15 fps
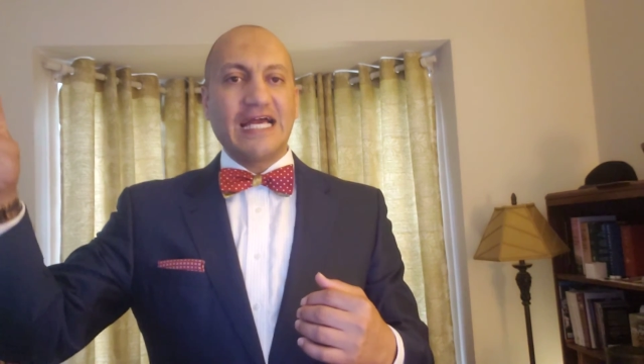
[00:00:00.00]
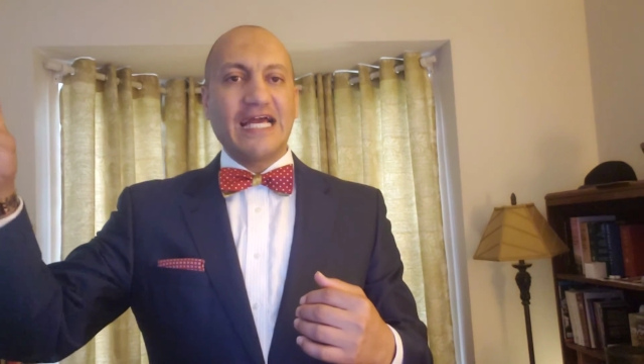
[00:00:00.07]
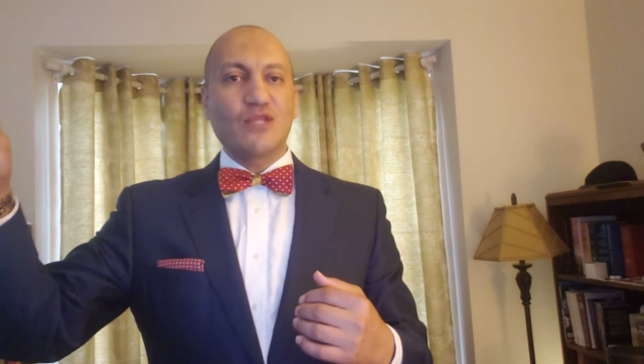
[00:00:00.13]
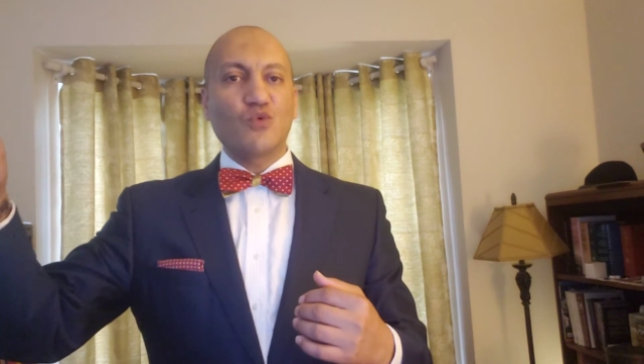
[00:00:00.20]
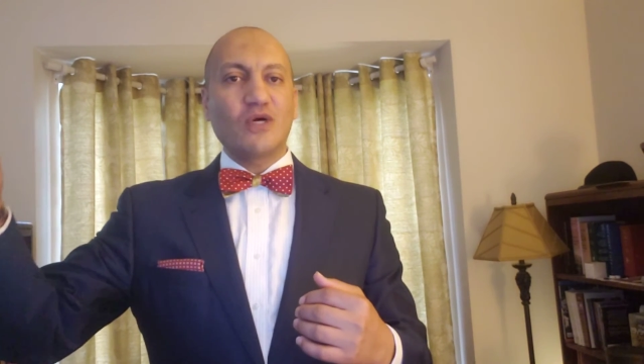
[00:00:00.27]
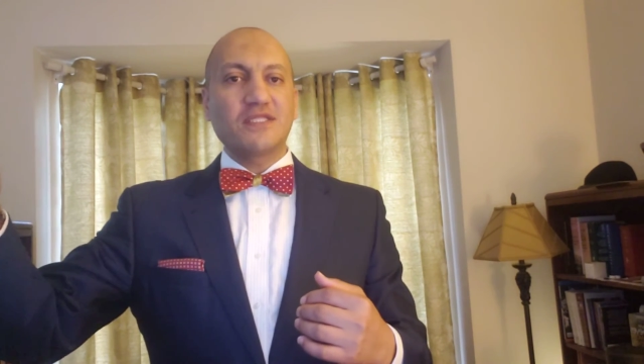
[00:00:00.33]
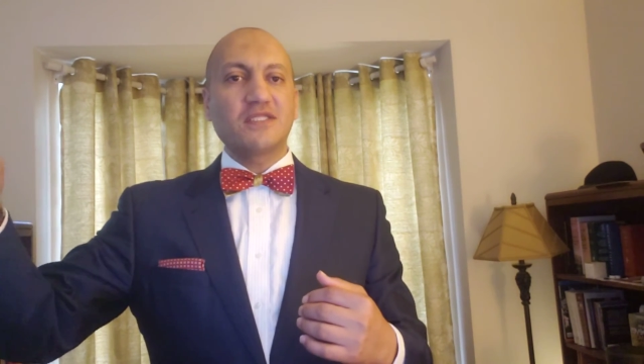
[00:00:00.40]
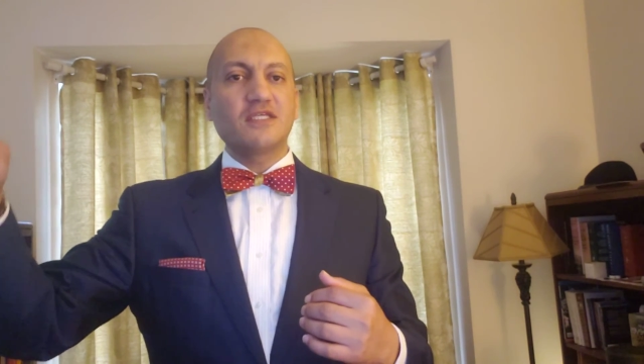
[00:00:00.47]

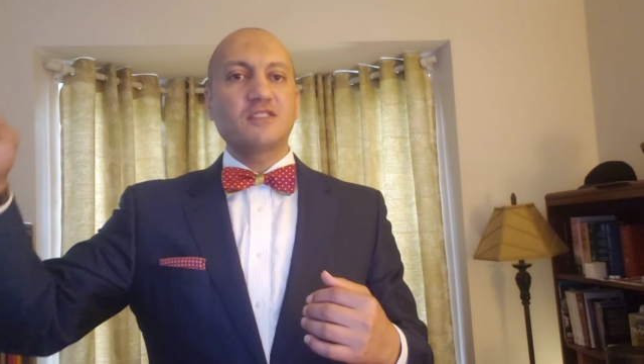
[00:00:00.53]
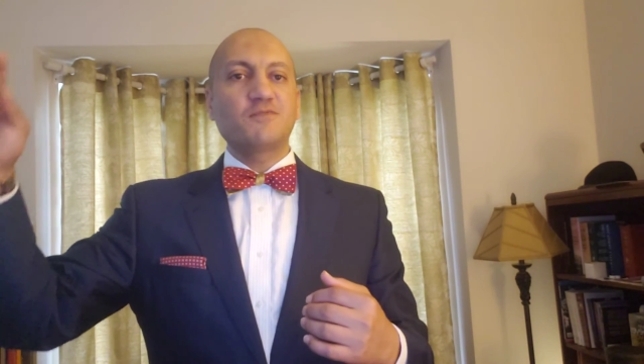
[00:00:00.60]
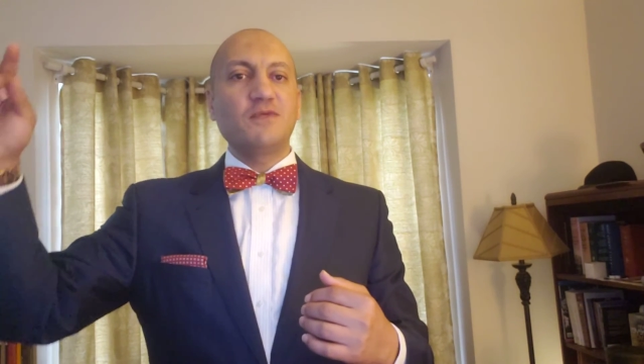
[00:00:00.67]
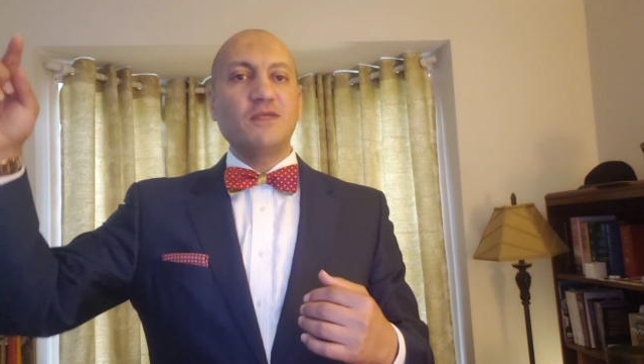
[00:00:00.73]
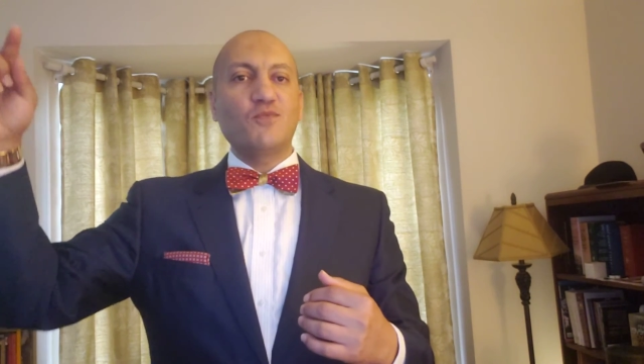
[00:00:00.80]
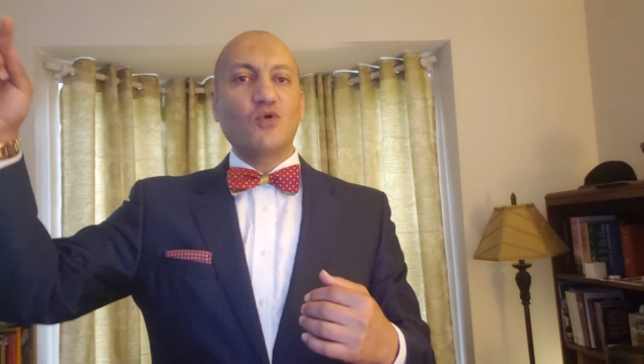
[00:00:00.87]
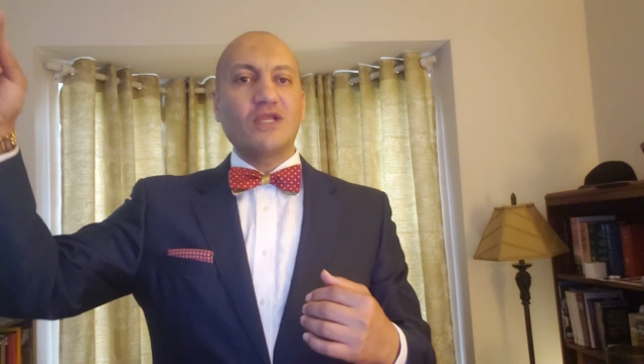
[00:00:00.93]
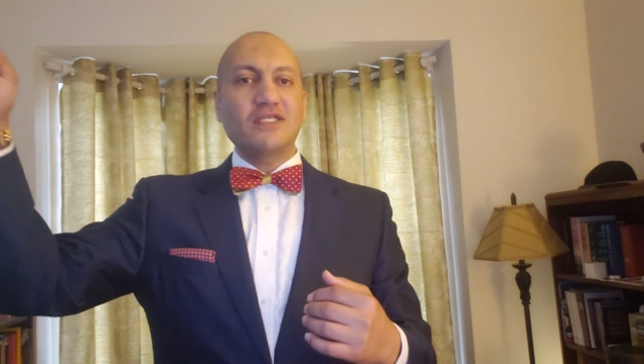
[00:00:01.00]
and what these
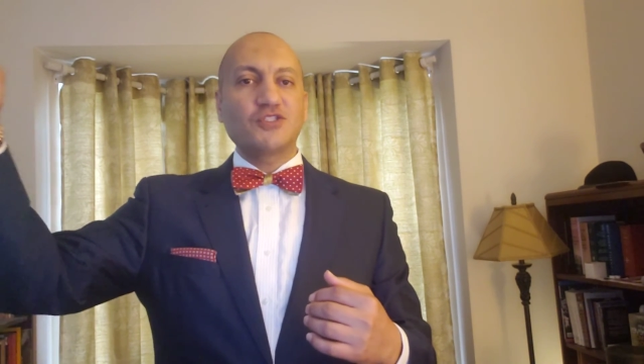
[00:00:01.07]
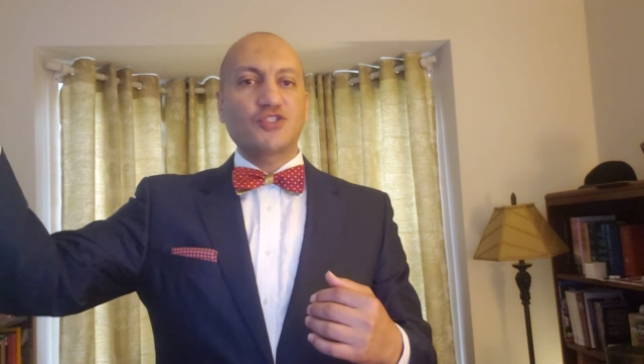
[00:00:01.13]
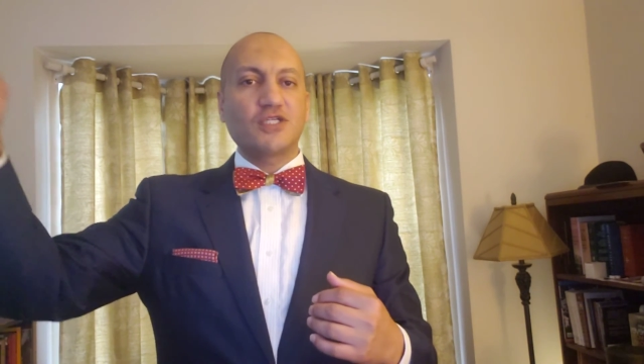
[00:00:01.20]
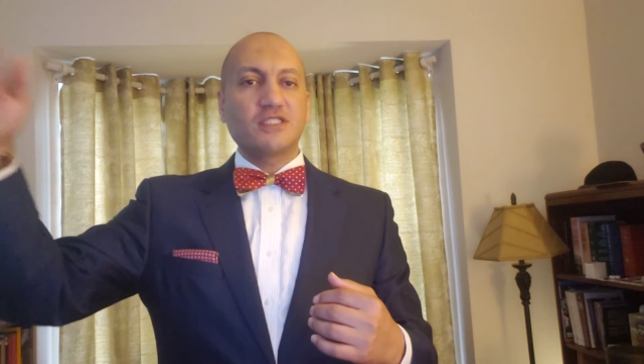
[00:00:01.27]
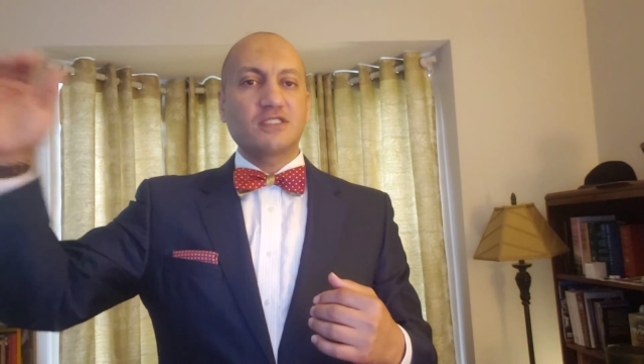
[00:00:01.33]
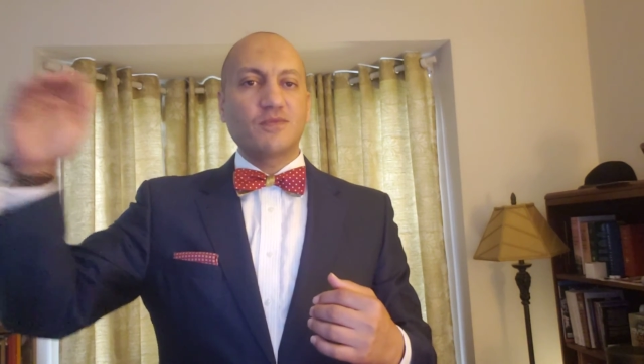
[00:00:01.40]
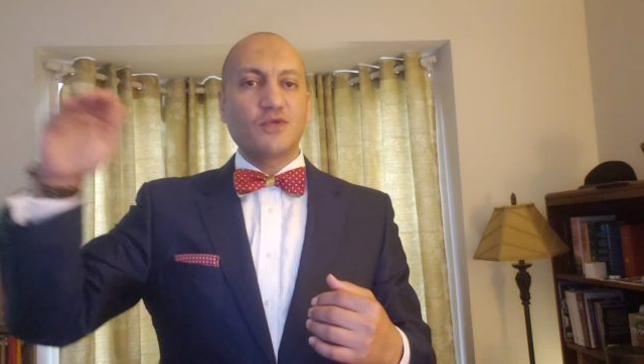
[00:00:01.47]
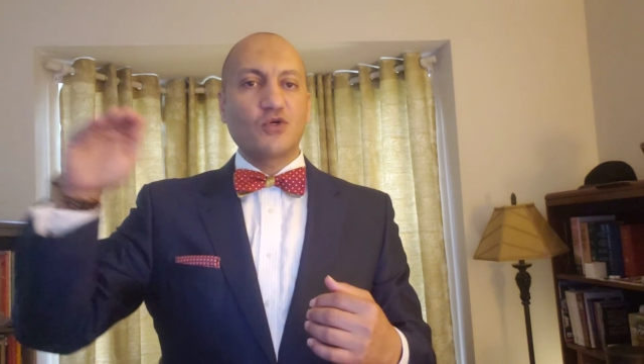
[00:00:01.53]
people interest,